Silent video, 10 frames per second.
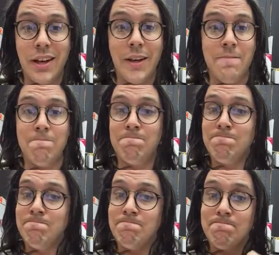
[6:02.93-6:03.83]

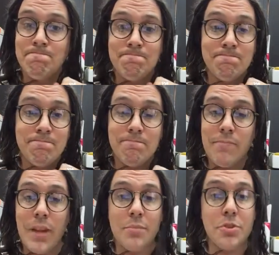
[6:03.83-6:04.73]

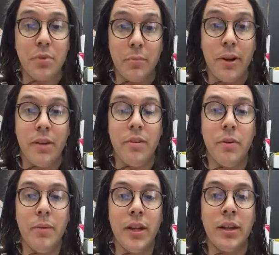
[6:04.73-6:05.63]
I'm just really proud of
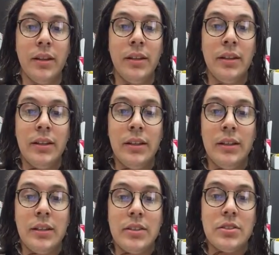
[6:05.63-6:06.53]
everybody.
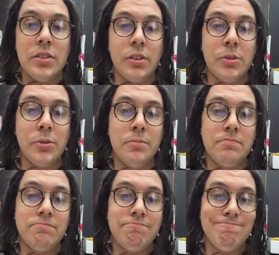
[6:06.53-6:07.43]
So,
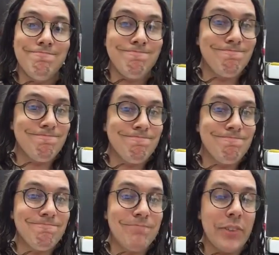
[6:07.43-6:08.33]

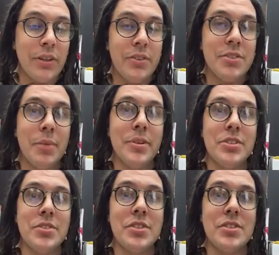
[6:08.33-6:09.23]
you know, there's not
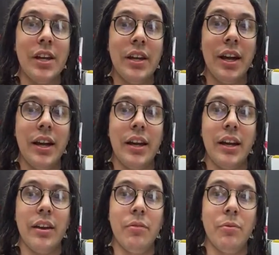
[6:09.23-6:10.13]
much else to say.
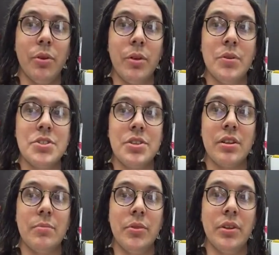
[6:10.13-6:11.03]
I really wish
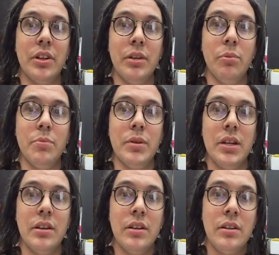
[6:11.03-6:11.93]
the community would
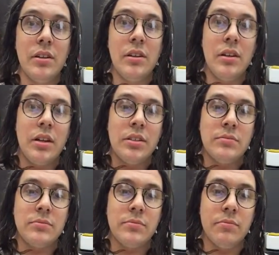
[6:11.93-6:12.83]
be
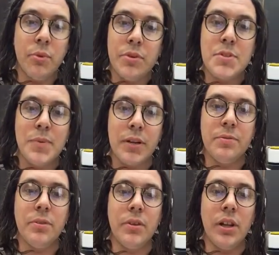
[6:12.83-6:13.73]
more
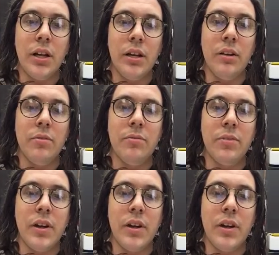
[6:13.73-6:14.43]
respectful of